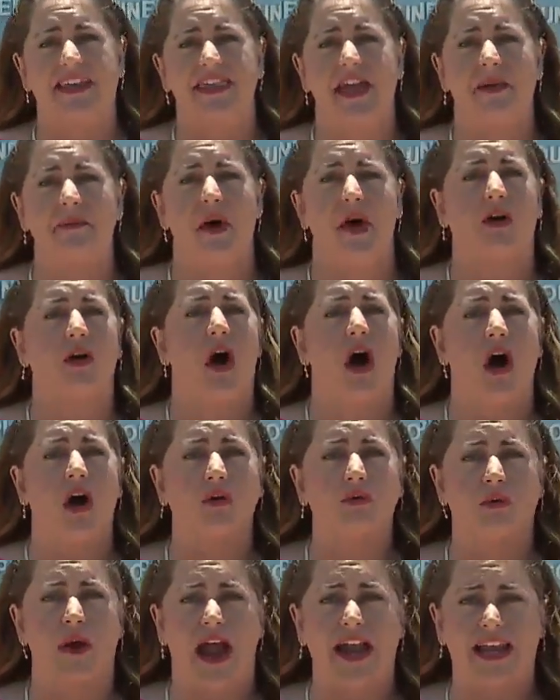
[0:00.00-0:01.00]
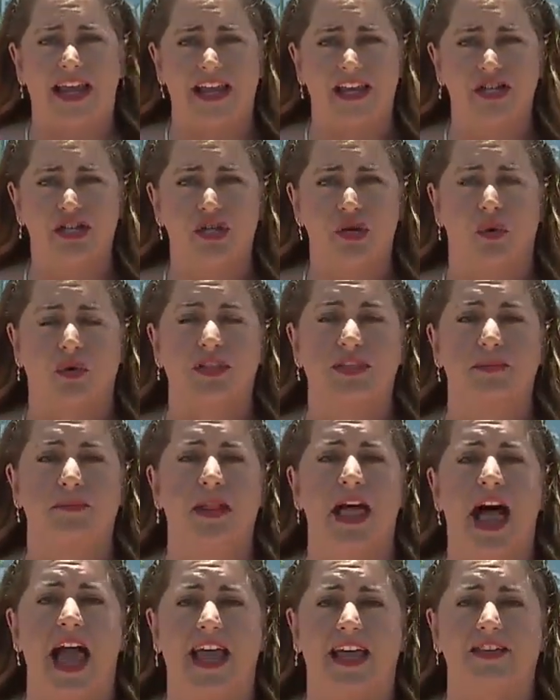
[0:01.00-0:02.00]
of them are already in short
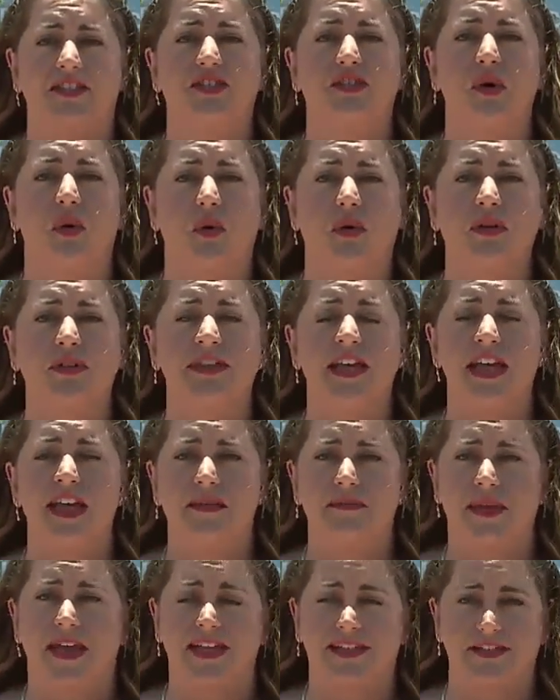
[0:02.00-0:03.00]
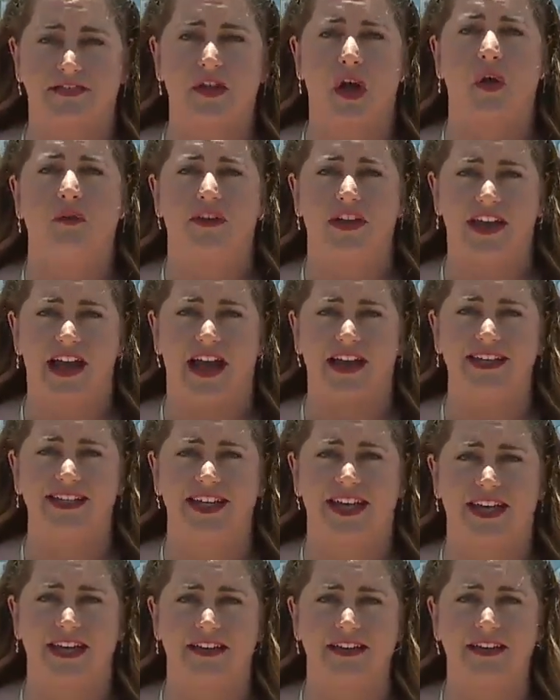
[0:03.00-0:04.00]
supply at stores because of
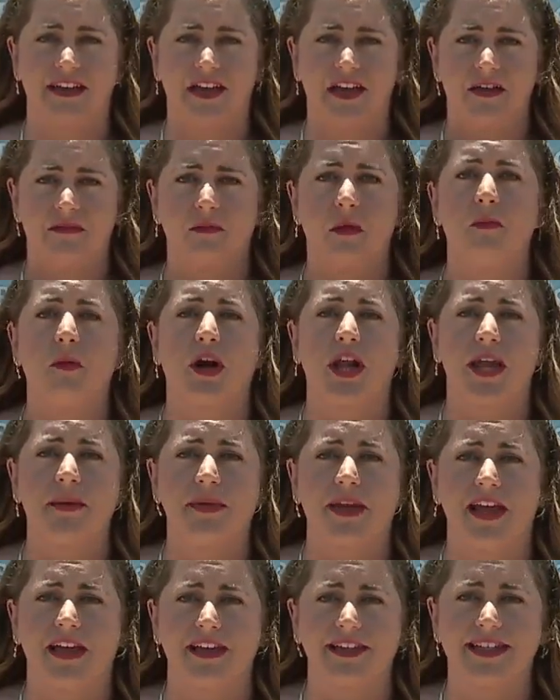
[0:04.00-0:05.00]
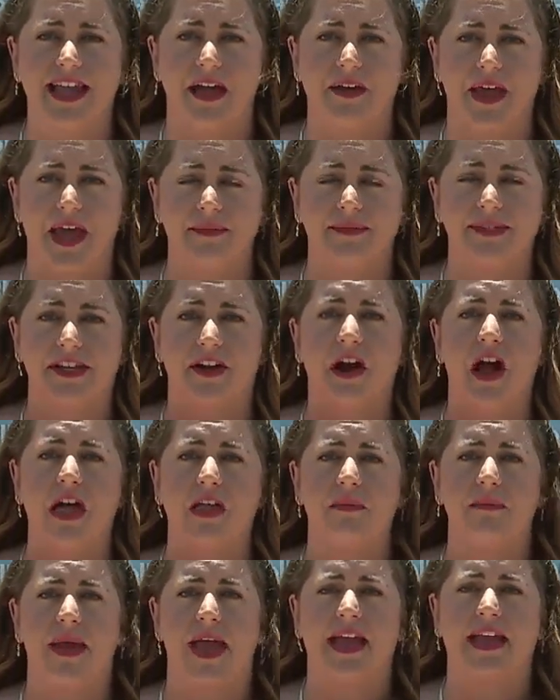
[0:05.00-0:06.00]
COVID-19. Reporting in Pinellas County, I'm Sarah
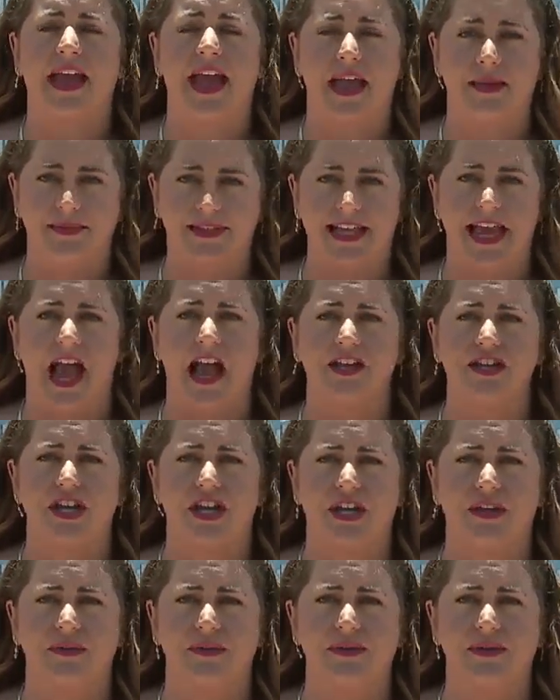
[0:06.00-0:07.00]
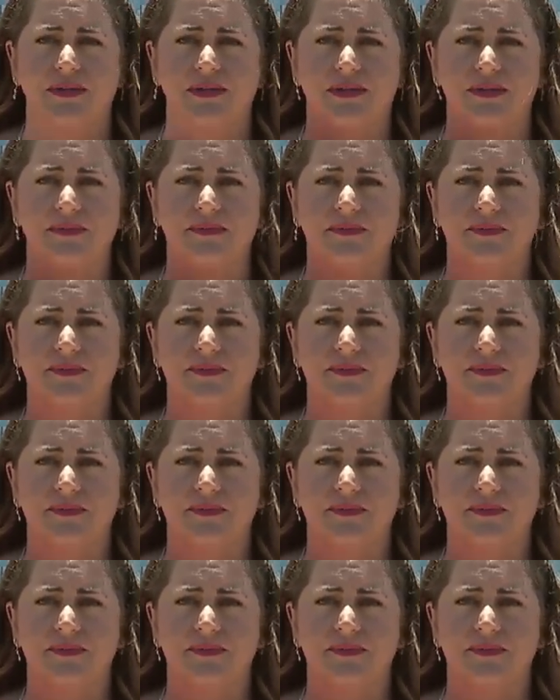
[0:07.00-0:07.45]
Hollenbeck, ABC Action News.